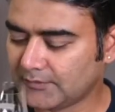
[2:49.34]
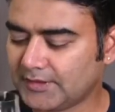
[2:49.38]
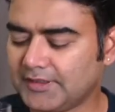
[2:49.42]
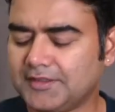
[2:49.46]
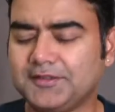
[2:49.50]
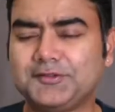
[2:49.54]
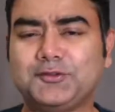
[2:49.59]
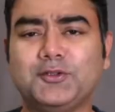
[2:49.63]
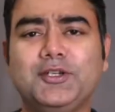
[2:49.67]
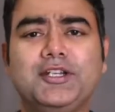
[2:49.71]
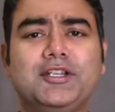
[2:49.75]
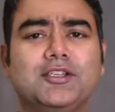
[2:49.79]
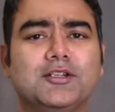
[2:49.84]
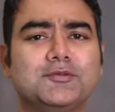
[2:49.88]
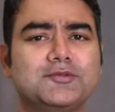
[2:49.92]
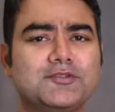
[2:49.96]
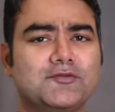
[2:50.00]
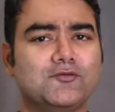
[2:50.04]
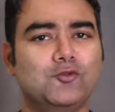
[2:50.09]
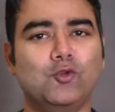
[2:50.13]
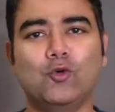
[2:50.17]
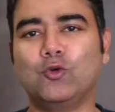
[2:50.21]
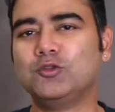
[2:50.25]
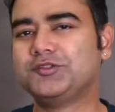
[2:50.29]
So in terms of
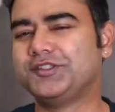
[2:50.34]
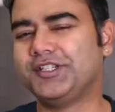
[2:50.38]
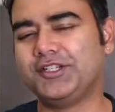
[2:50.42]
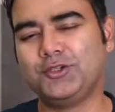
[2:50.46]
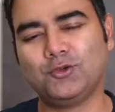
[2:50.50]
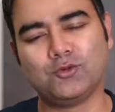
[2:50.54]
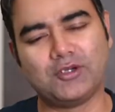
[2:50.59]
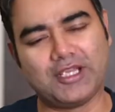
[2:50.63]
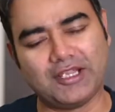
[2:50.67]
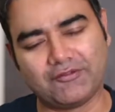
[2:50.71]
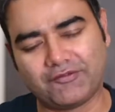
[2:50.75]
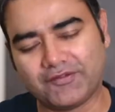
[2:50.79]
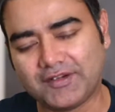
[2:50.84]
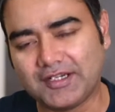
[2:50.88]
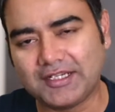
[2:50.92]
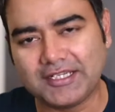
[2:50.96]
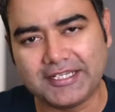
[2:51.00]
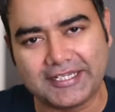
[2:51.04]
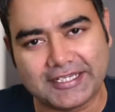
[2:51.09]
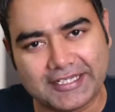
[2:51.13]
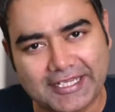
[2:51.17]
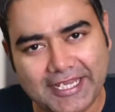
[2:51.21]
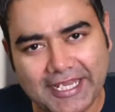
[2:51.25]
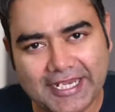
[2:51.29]
nosing, you definitely
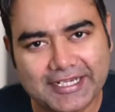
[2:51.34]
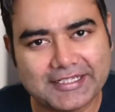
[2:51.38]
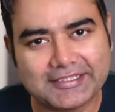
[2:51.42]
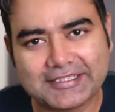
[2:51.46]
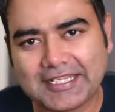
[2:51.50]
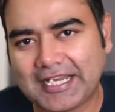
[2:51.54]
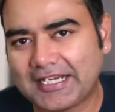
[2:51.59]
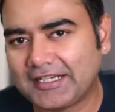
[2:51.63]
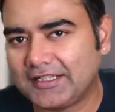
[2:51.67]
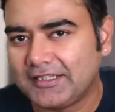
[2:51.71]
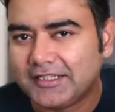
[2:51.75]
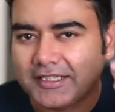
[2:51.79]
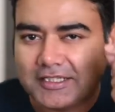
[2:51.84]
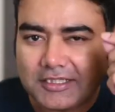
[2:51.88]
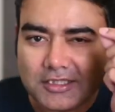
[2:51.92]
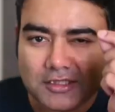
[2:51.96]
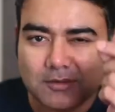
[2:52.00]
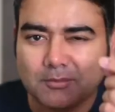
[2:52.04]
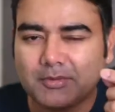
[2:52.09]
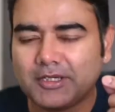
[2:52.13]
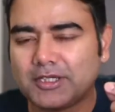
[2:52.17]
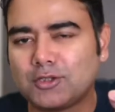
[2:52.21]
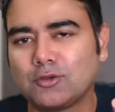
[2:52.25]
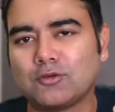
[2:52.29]
get that little
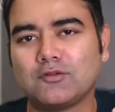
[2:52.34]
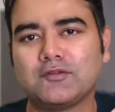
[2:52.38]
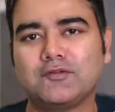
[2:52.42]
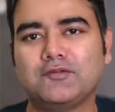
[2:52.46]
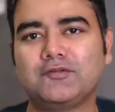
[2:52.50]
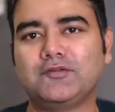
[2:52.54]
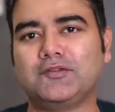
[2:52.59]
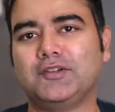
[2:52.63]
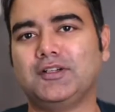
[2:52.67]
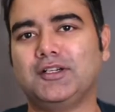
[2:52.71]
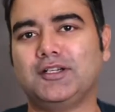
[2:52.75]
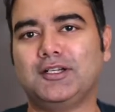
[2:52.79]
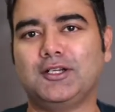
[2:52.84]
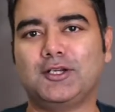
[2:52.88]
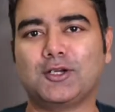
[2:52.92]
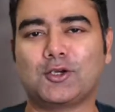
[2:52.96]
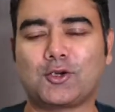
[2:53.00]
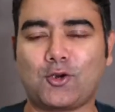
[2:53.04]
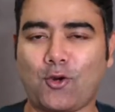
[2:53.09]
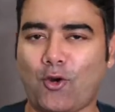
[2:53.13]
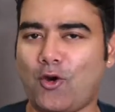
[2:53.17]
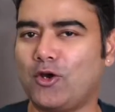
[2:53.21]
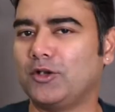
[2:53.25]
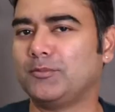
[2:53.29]
bit of
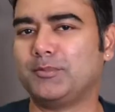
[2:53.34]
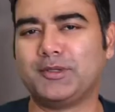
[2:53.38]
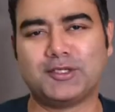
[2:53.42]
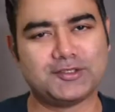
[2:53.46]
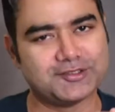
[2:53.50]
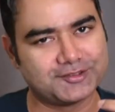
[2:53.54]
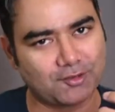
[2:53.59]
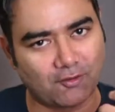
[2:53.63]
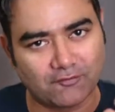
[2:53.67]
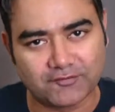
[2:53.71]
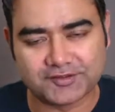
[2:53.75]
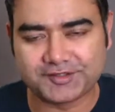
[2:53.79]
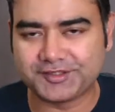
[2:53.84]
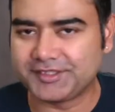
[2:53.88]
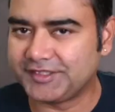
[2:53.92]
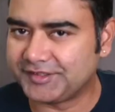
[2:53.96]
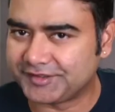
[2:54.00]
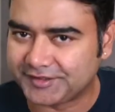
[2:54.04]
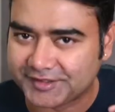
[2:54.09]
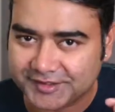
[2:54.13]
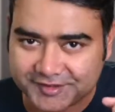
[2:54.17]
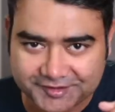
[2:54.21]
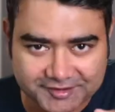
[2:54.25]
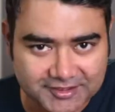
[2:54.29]
corn, because obviously it's
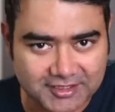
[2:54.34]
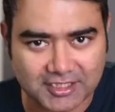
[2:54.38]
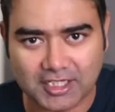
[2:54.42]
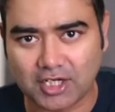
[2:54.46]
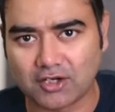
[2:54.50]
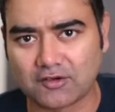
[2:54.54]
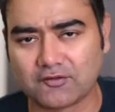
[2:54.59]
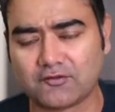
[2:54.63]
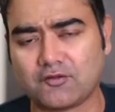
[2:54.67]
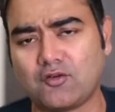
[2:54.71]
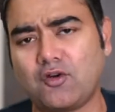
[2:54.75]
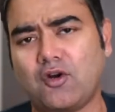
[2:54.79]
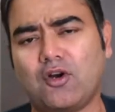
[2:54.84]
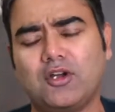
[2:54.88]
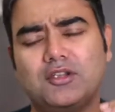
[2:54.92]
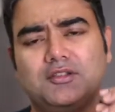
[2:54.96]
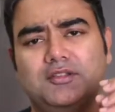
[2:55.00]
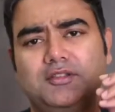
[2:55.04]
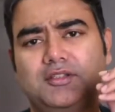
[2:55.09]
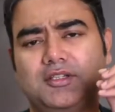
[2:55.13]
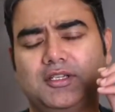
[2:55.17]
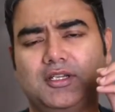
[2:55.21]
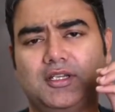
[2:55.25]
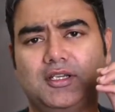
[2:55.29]
distilled out of
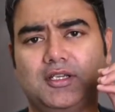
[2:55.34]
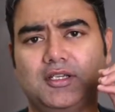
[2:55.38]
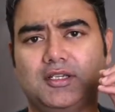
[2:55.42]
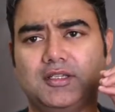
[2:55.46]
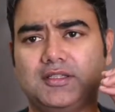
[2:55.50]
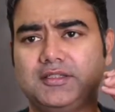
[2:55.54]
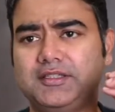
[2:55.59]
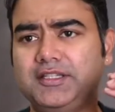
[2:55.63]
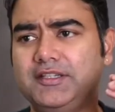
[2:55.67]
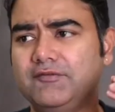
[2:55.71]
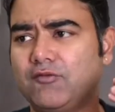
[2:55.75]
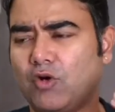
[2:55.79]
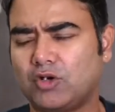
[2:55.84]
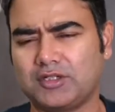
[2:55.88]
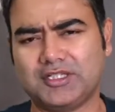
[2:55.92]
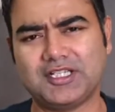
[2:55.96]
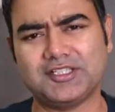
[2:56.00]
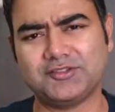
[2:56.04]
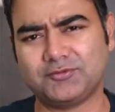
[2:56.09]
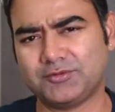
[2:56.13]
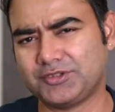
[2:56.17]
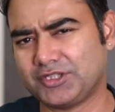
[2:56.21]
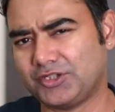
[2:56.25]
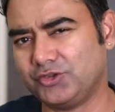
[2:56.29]
corn. The
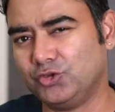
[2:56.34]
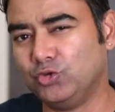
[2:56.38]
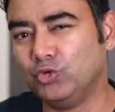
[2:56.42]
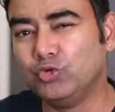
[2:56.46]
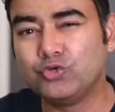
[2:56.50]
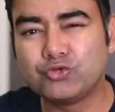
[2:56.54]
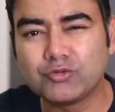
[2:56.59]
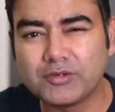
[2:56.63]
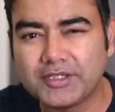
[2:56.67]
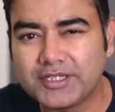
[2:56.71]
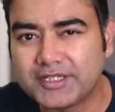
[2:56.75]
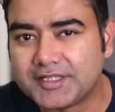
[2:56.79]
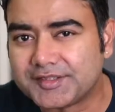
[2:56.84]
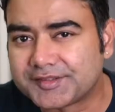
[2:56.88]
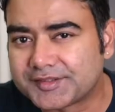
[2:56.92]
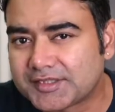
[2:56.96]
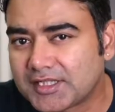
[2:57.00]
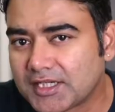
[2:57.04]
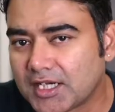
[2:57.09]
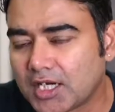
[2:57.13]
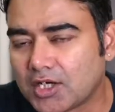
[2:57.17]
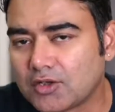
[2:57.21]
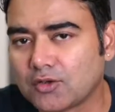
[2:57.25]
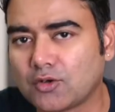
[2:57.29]
vodkas which are usually
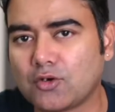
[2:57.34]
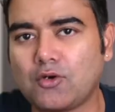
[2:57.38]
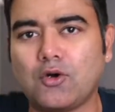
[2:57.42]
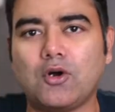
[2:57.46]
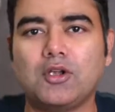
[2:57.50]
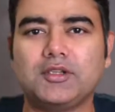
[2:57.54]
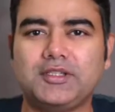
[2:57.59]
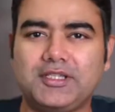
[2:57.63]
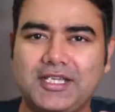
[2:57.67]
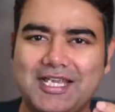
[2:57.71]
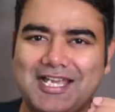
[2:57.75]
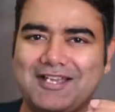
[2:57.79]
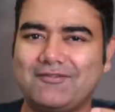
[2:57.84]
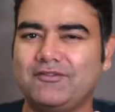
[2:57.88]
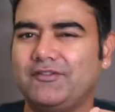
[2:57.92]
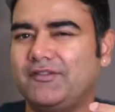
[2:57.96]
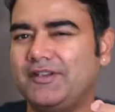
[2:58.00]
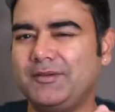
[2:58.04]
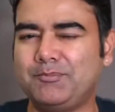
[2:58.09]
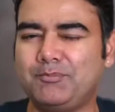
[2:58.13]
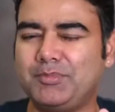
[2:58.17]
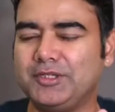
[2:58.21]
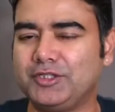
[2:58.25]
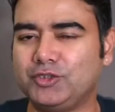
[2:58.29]
distilled out of corn, they have a
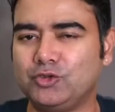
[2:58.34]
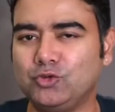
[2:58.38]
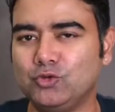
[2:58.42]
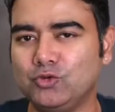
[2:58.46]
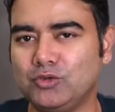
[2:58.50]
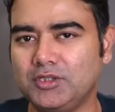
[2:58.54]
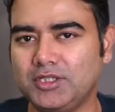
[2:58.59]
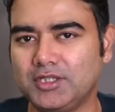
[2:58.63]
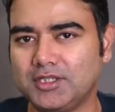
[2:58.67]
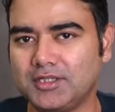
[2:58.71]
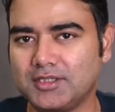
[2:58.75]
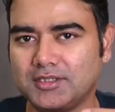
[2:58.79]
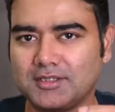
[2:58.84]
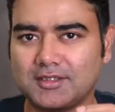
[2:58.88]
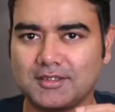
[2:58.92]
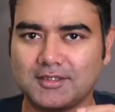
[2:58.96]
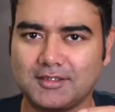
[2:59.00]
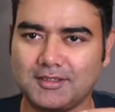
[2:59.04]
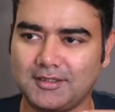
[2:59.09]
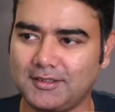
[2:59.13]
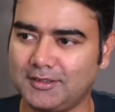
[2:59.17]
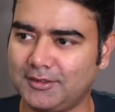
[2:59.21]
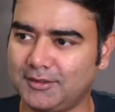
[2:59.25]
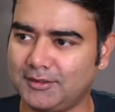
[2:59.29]
very peculiar
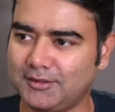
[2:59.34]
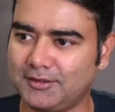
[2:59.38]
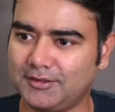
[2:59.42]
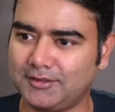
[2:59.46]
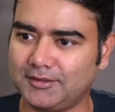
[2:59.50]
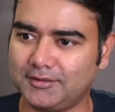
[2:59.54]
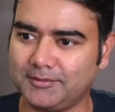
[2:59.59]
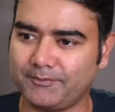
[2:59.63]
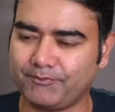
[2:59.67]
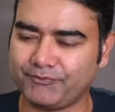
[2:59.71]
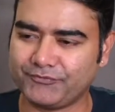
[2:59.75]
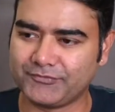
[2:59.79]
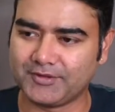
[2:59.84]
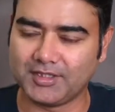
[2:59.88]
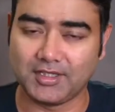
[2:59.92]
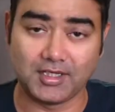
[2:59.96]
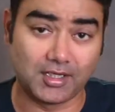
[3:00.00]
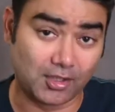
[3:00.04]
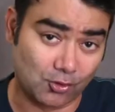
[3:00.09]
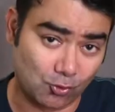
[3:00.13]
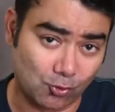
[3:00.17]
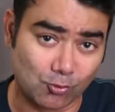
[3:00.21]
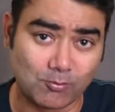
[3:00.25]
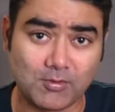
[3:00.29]

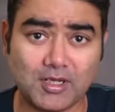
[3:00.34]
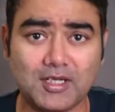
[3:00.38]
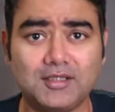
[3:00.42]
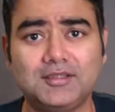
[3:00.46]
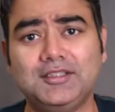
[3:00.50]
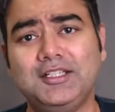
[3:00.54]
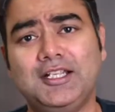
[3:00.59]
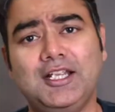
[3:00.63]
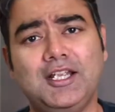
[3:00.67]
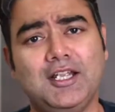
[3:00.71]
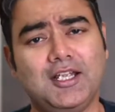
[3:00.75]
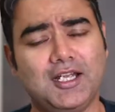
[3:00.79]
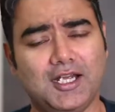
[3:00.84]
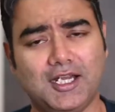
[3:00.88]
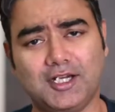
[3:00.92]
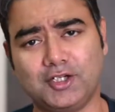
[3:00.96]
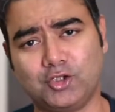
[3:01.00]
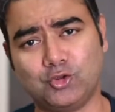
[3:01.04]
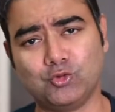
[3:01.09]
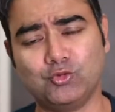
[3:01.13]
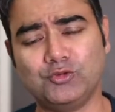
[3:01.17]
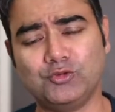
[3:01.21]
aroma to